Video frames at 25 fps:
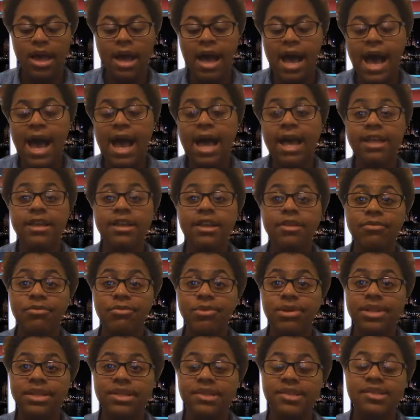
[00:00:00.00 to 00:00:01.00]
Uh, I
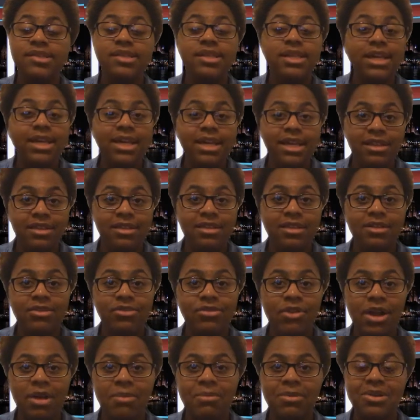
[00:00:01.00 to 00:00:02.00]
never really see the
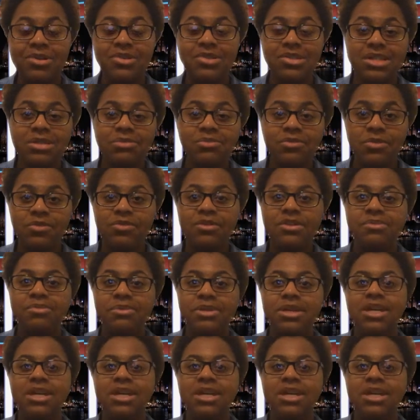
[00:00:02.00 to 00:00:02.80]
Dragon Ball Z movies